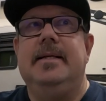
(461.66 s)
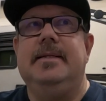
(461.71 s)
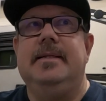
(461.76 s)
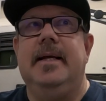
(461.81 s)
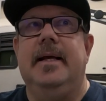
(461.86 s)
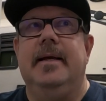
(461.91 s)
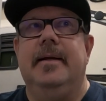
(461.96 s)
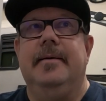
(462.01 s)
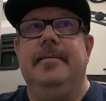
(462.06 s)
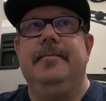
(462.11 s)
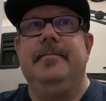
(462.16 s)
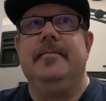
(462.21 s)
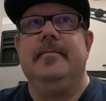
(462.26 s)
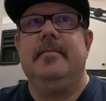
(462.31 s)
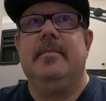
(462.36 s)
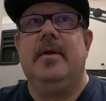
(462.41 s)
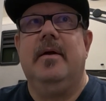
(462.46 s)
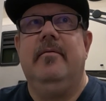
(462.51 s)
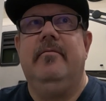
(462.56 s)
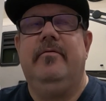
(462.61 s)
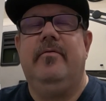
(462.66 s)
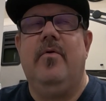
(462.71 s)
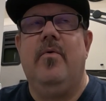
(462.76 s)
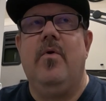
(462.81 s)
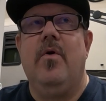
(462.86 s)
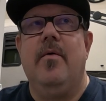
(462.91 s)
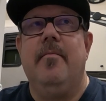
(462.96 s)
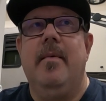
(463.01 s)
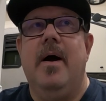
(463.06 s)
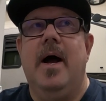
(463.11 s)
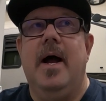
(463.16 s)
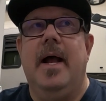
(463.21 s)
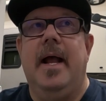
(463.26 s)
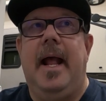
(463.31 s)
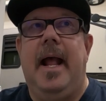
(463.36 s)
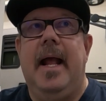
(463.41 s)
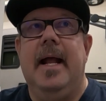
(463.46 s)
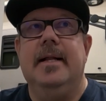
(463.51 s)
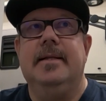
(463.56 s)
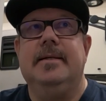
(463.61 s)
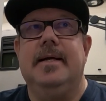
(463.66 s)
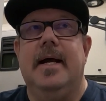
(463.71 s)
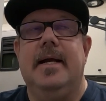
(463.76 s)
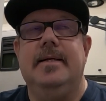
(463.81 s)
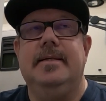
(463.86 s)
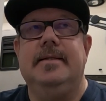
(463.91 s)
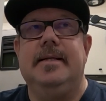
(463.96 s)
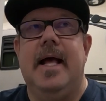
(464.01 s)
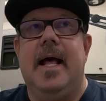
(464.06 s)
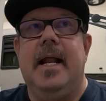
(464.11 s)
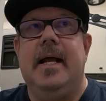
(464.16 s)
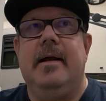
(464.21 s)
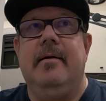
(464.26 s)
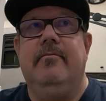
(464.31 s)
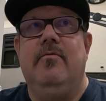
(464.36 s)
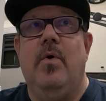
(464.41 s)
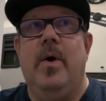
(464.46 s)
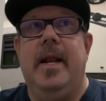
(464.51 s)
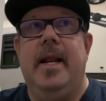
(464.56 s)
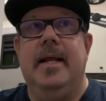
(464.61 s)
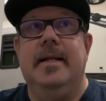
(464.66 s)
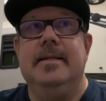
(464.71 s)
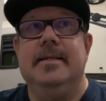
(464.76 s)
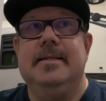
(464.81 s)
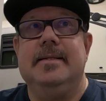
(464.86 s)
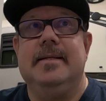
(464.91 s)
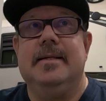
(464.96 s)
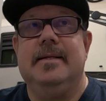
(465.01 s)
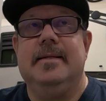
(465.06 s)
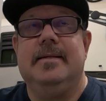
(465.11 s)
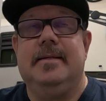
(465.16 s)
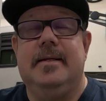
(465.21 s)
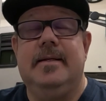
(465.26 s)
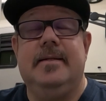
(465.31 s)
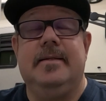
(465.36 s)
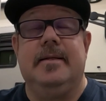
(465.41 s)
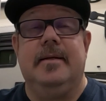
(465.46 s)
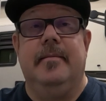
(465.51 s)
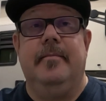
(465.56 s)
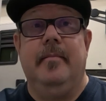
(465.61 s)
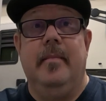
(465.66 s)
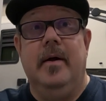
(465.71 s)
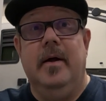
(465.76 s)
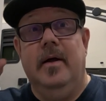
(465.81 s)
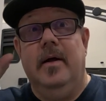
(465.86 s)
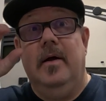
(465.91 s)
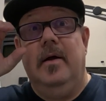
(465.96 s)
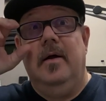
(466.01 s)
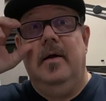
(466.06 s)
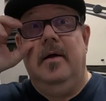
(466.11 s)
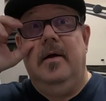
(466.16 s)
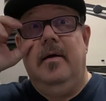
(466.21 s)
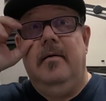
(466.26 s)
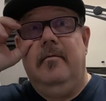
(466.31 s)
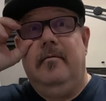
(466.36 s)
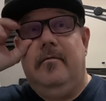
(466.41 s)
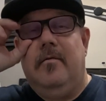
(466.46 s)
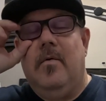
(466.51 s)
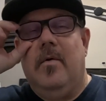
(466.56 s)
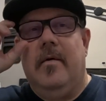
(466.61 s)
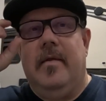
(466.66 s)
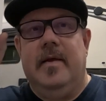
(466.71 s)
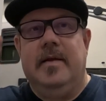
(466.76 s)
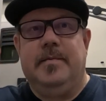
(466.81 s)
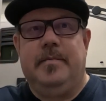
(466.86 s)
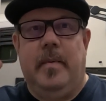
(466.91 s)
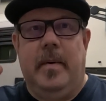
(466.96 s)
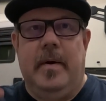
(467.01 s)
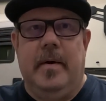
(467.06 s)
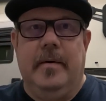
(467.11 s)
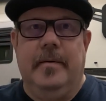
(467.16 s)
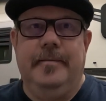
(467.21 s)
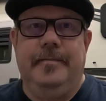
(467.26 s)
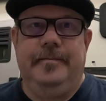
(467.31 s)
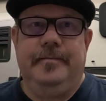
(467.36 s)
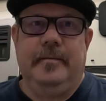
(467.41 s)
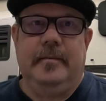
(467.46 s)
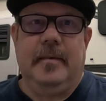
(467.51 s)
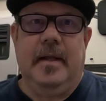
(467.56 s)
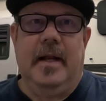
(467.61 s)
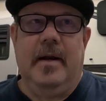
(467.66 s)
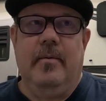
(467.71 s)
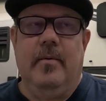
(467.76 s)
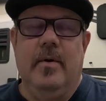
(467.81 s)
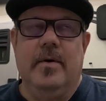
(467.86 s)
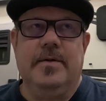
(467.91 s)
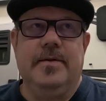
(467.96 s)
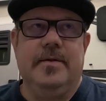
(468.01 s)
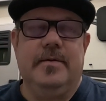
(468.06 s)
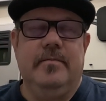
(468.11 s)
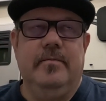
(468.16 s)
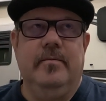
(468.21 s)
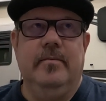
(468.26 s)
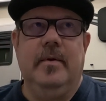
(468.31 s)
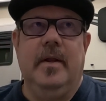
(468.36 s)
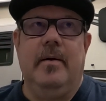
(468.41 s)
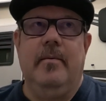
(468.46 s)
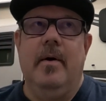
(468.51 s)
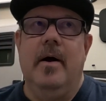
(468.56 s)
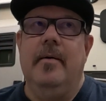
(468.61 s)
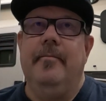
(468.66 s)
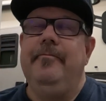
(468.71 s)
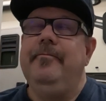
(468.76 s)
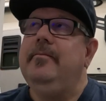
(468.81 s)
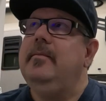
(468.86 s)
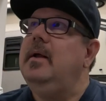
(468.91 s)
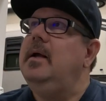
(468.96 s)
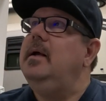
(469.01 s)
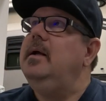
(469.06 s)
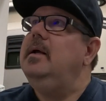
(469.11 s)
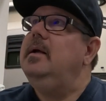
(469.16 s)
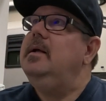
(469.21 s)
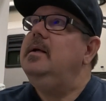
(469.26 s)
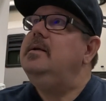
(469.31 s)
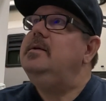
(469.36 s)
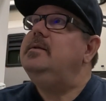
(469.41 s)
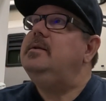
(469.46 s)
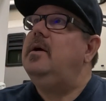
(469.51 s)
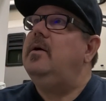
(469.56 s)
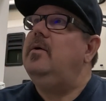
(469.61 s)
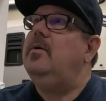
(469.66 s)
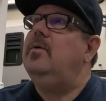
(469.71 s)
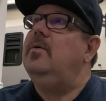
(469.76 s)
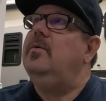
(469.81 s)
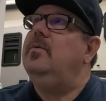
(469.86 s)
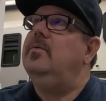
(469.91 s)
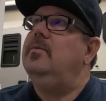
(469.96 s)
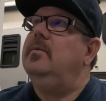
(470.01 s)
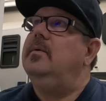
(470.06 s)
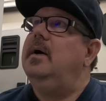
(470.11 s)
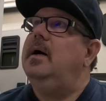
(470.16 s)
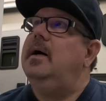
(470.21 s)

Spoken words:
it for my anti-static avoidance system for this printer, and it works really well. So